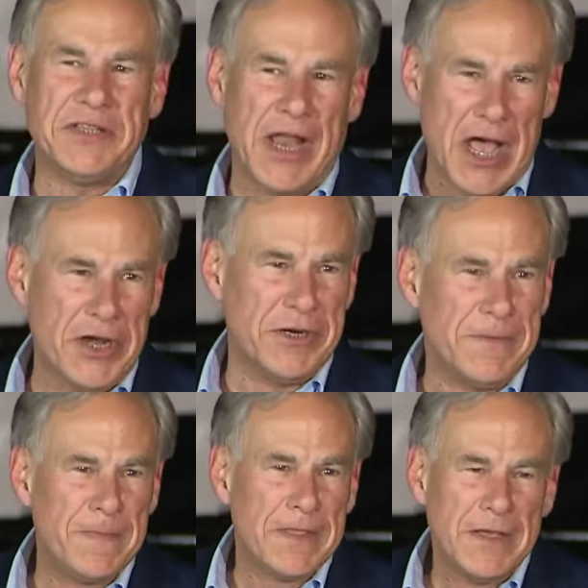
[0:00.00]
an honor
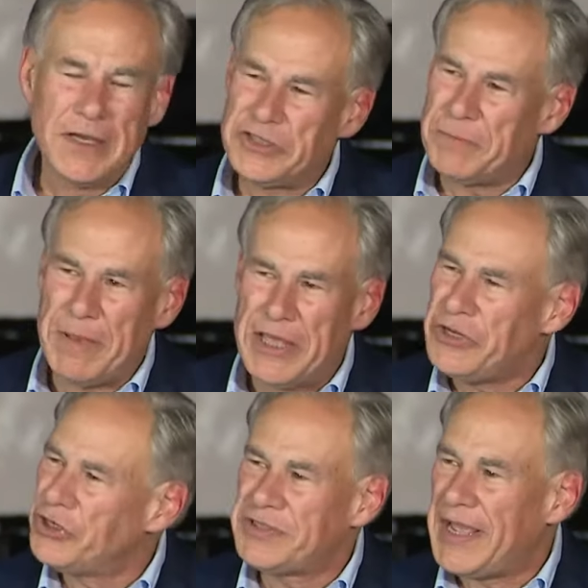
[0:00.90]
to be in
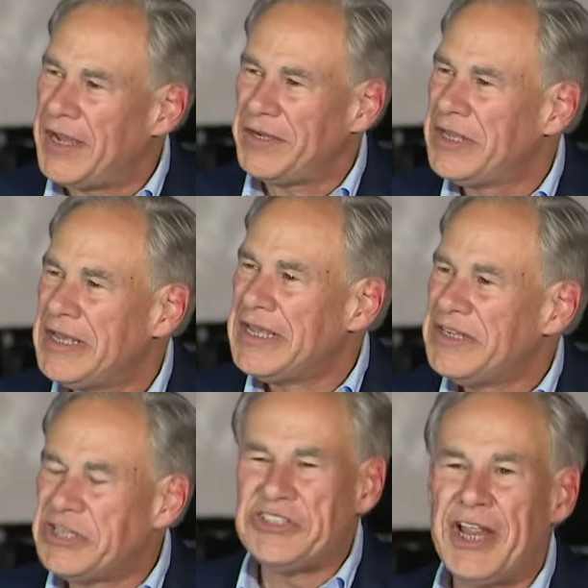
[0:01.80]
your town
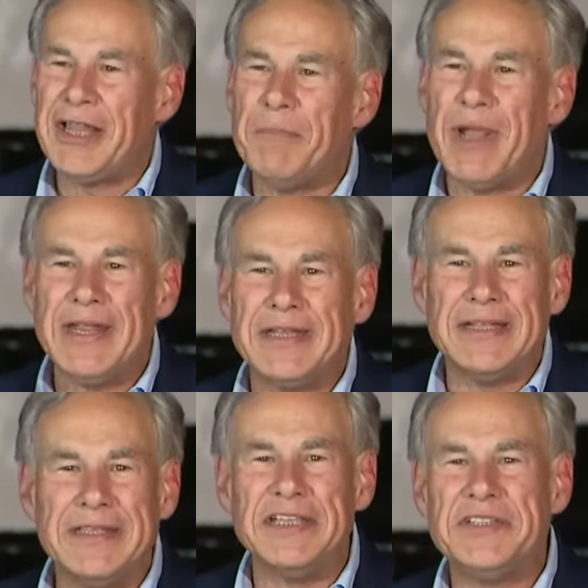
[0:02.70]
to celebrate
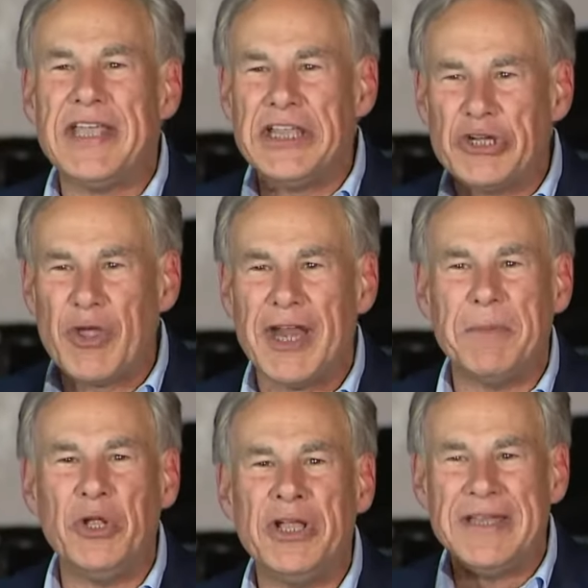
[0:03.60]
this
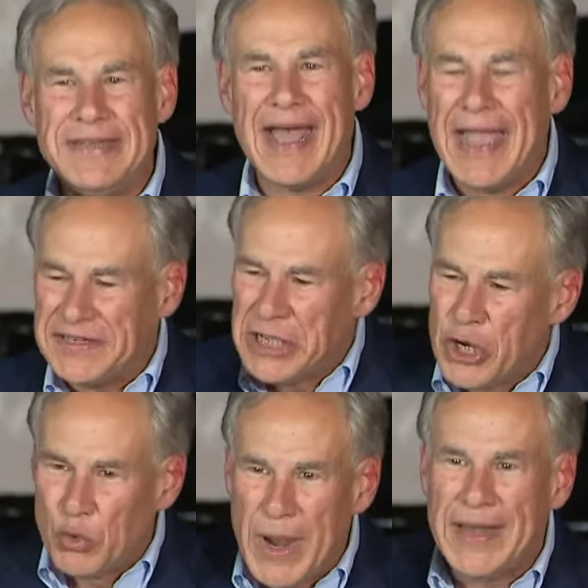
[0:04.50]
incredible night
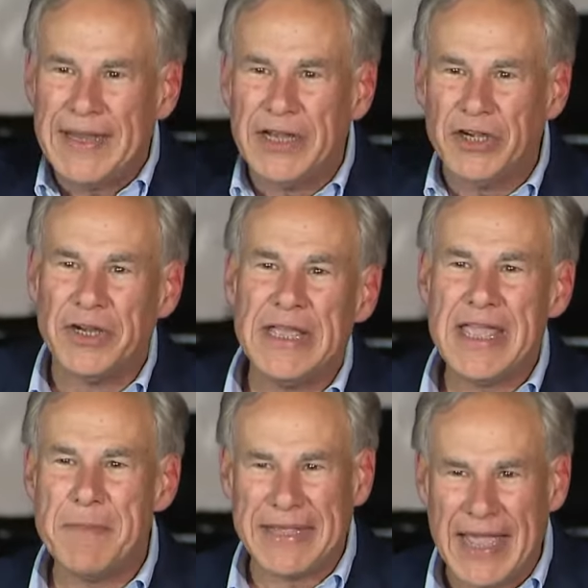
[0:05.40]
right here
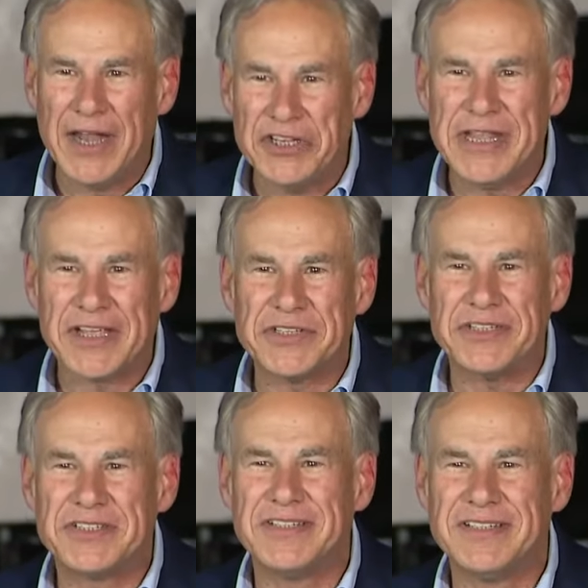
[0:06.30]
in McAllen, Texas.